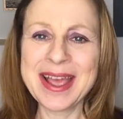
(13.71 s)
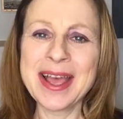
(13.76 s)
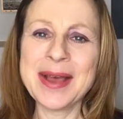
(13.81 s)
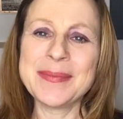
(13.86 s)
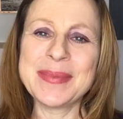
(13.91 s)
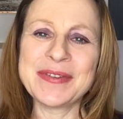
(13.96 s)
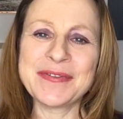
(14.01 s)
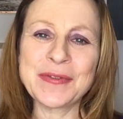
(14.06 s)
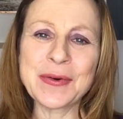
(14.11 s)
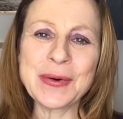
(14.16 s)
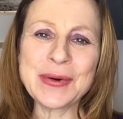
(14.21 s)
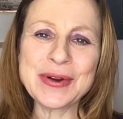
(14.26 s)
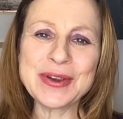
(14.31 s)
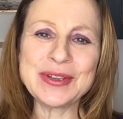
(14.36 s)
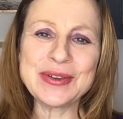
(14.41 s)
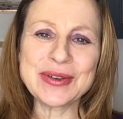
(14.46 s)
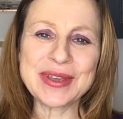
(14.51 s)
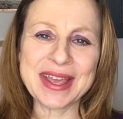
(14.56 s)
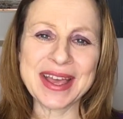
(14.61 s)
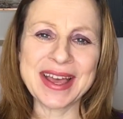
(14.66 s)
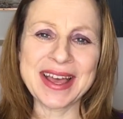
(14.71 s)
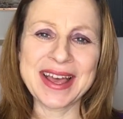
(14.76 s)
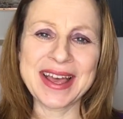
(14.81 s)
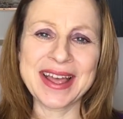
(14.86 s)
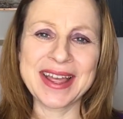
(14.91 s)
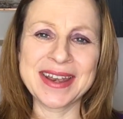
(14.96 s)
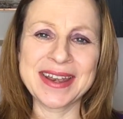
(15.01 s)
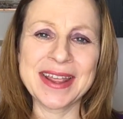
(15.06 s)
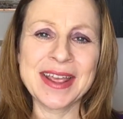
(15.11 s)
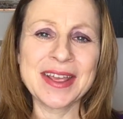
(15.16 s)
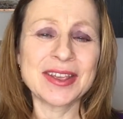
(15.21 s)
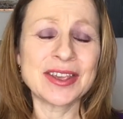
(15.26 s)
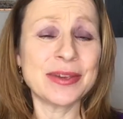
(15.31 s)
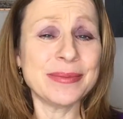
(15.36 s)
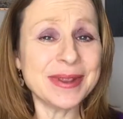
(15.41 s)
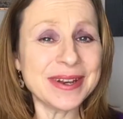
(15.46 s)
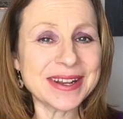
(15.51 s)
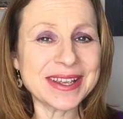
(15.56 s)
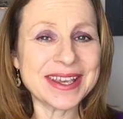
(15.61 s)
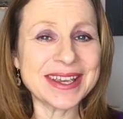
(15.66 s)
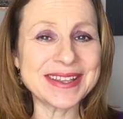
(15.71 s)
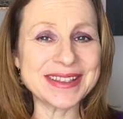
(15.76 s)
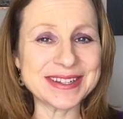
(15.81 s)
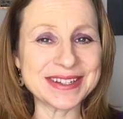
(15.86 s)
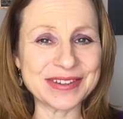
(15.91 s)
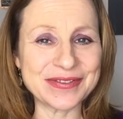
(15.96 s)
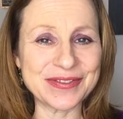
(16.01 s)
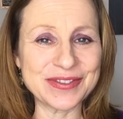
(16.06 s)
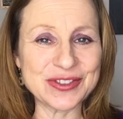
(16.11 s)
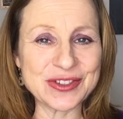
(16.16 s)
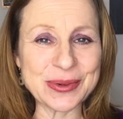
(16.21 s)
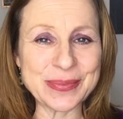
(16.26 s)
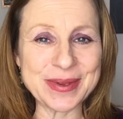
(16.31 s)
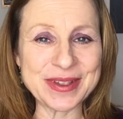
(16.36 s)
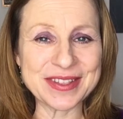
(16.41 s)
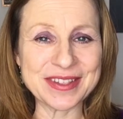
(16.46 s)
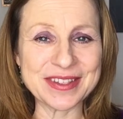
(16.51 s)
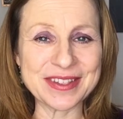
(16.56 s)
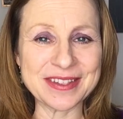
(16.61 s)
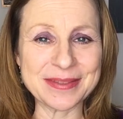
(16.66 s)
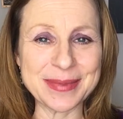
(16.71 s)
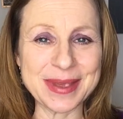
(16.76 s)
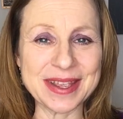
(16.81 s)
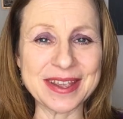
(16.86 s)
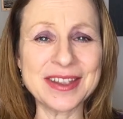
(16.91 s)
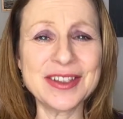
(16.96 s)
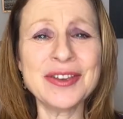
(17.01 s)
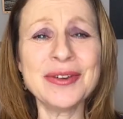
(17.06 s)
Before you can communicate the difference your business is making,